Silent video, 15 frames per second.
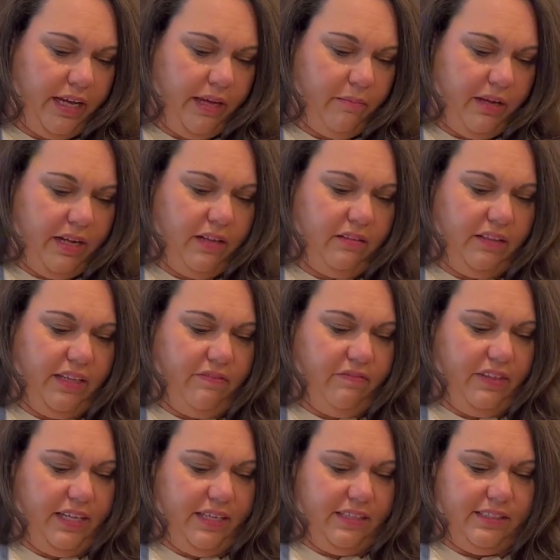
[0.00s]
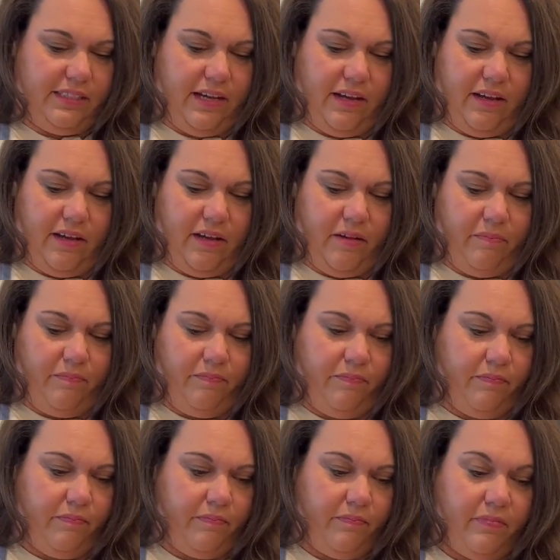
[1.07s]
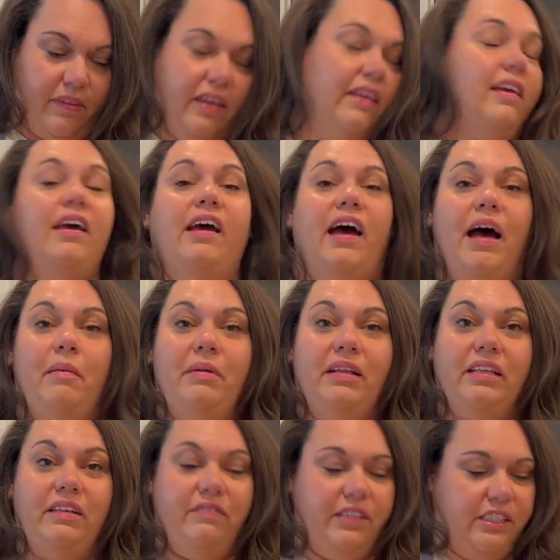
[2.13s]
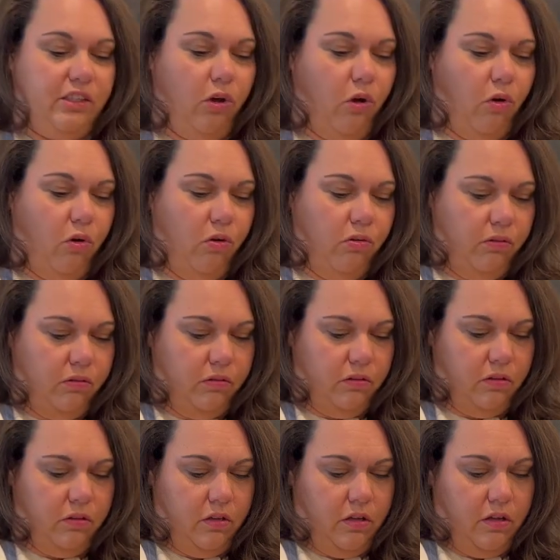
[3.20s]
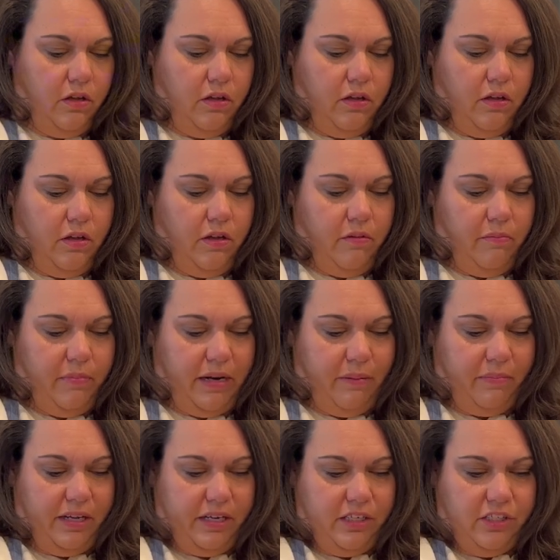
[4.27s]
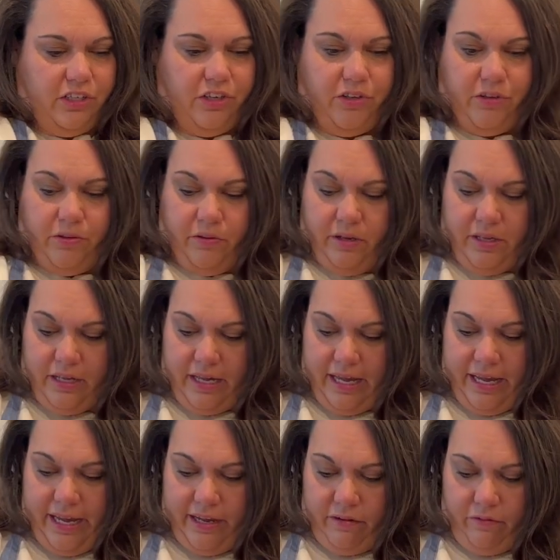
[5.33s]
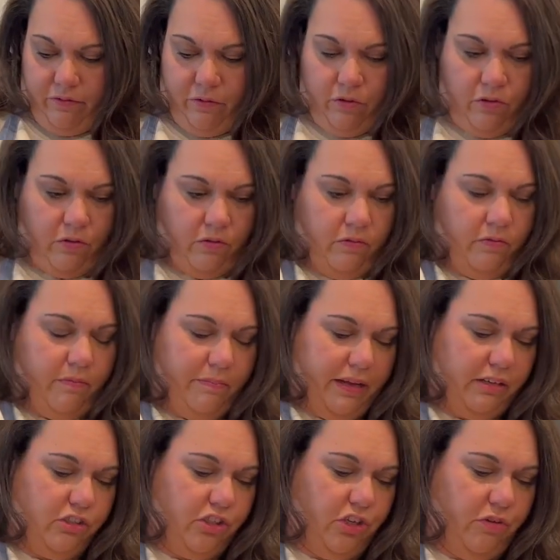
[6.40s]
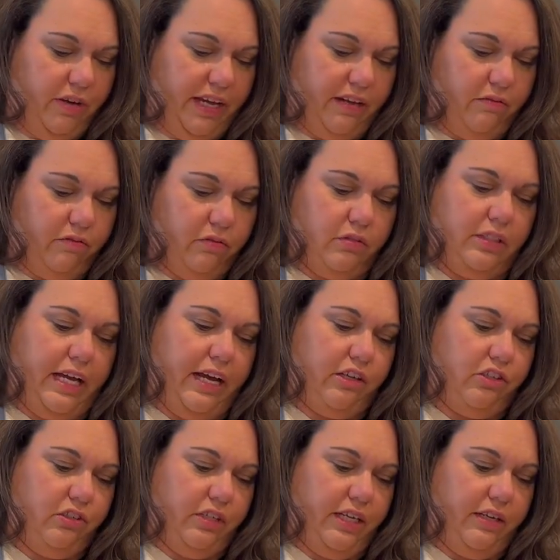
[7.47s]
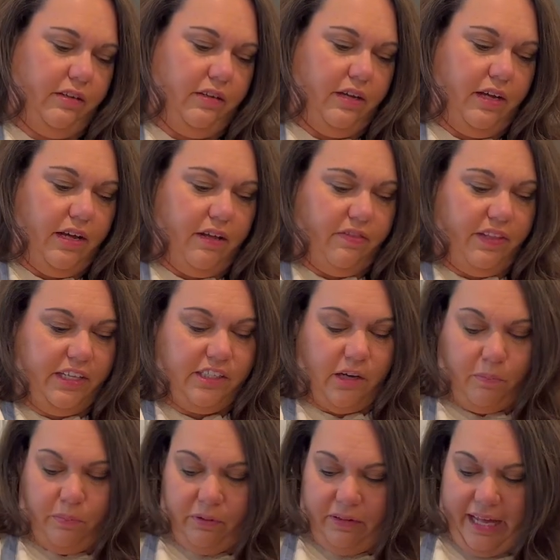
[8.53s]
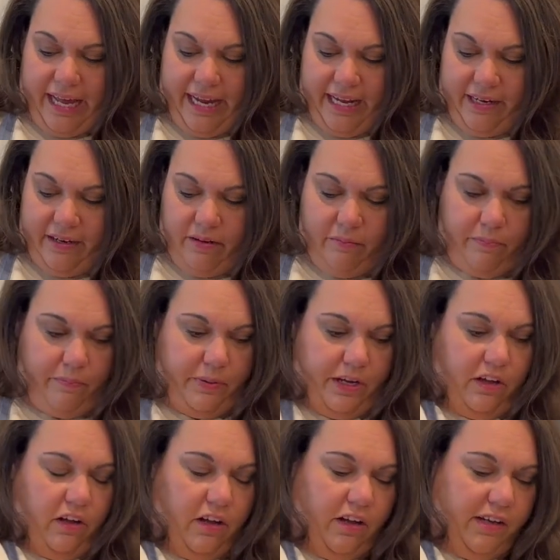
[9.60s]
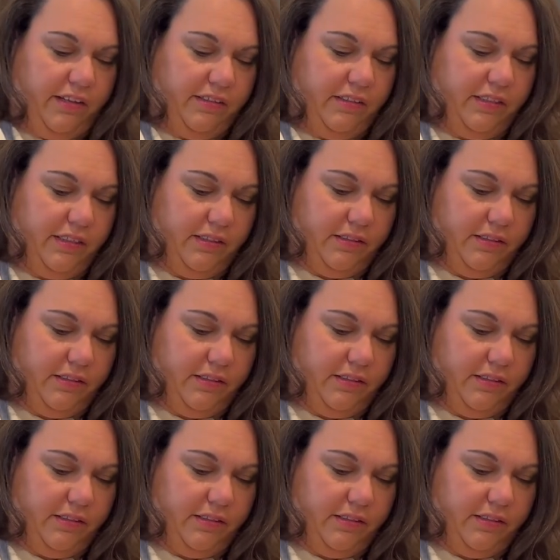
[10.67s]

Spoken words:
gonna leave these, I'm gonna leave these whole, but I'm gonna do a handful, about 2 handfuls actually. These are plain pecans,